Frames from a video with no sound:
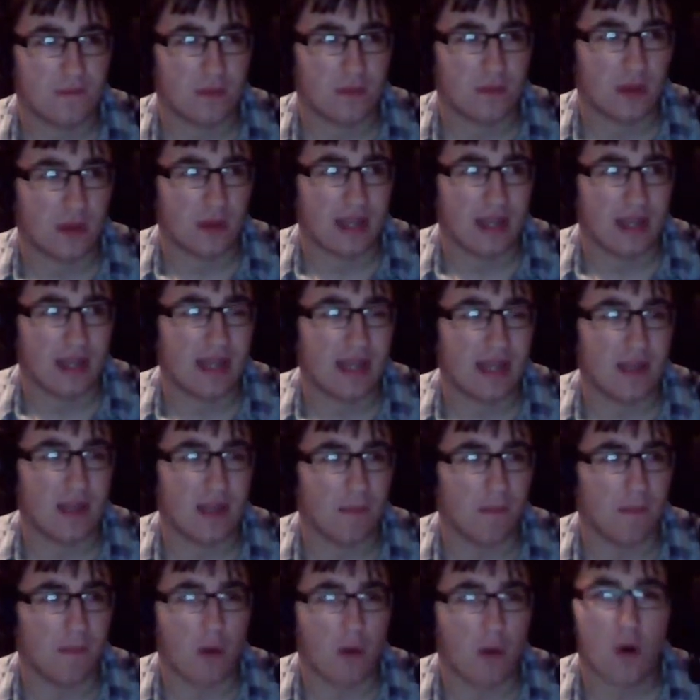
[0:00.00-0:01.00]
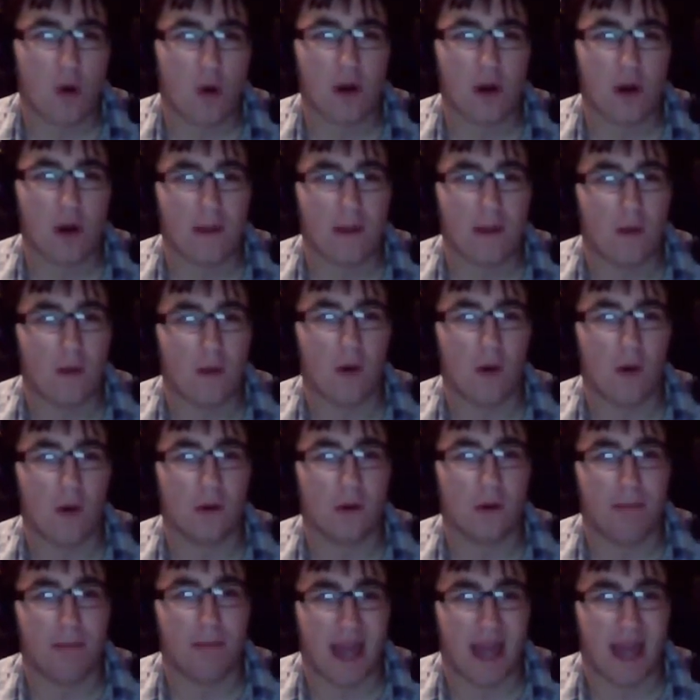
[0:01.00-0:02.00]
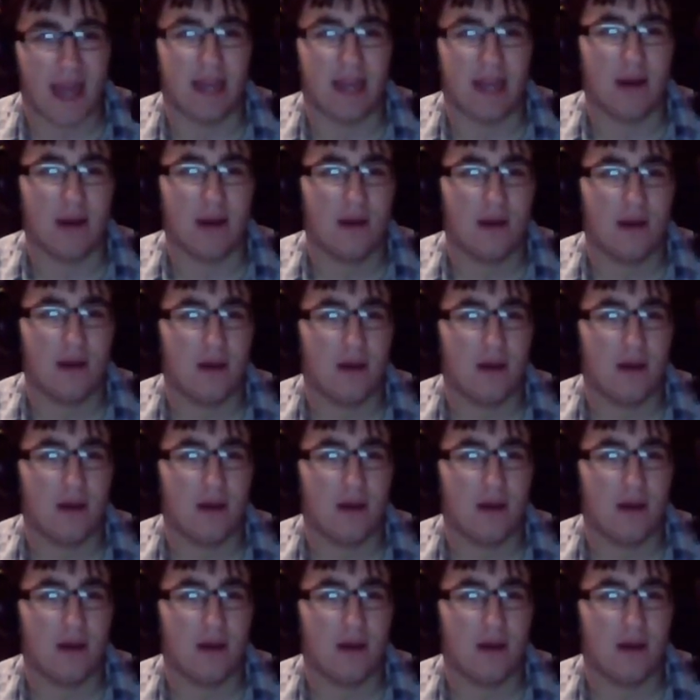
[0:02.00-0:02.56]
lead to more and more pain